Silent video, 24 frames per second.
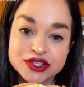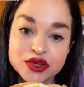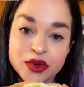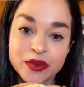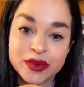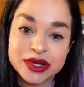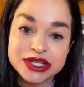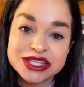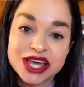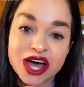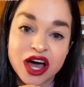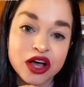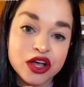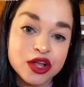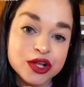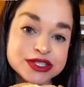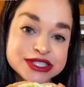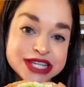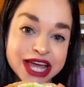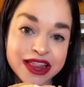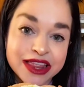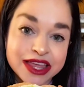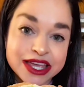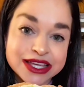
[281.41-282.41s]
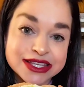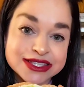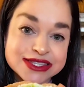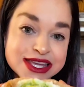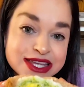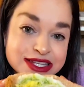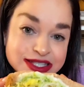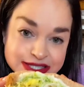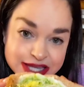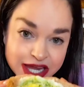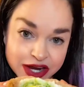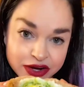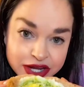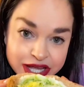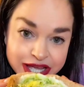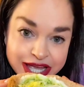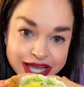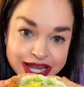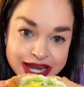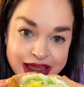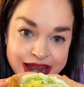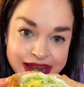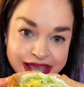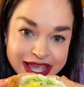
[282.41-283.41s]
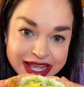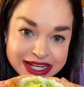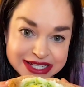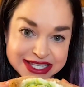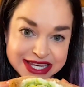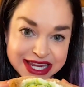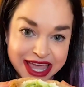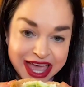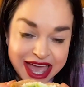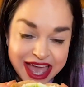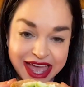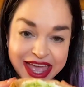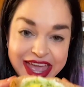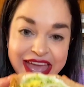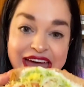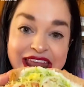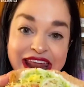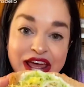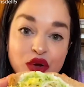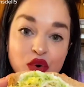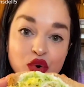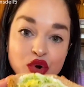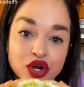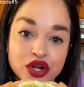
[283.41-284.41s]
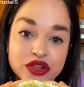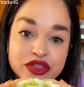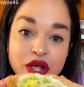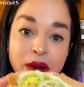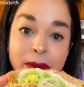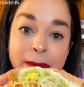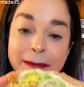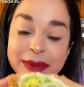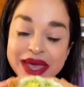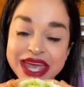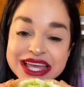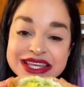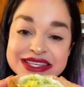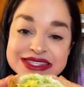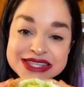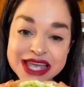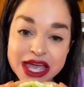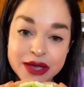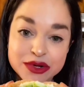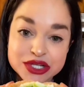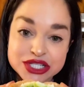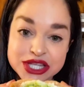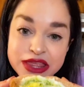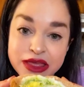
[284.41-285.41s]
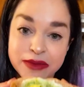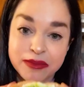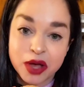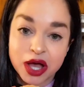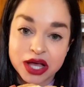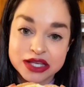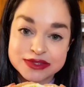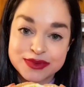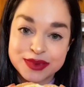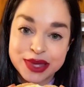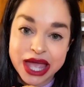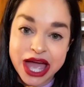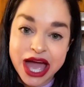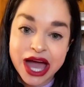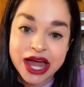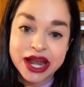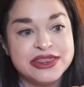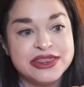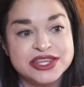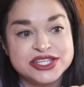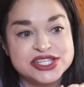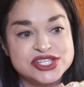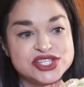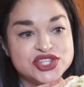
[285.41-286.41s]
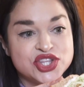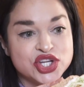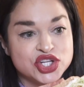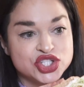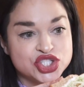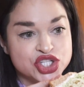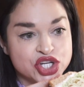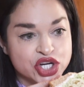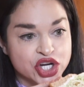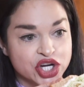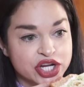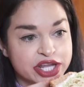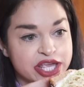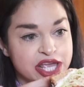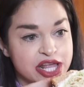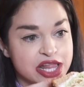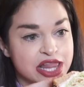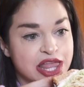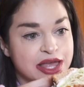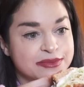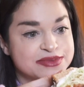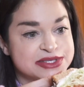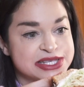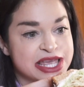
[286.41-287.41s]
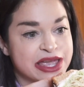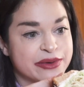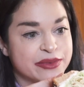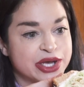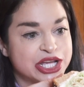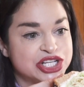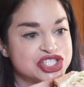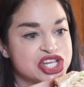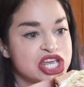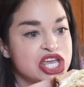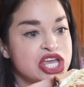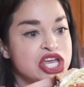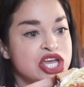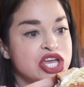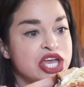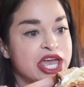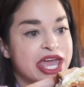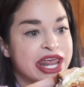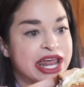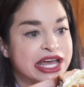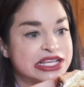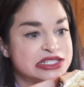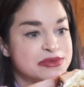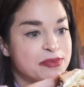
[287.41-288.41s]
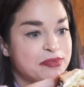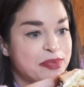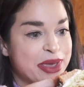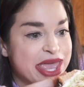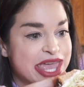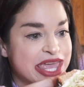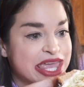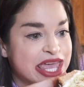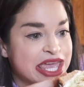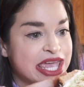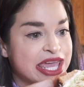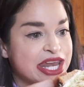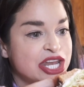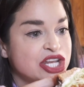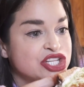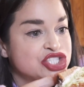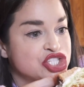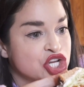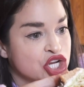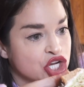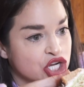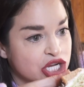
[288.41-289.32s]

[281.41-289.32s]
on Facebook or Instagram or YouTube, you need a big following to go viral. Where TikTok, you can have no followers, you can have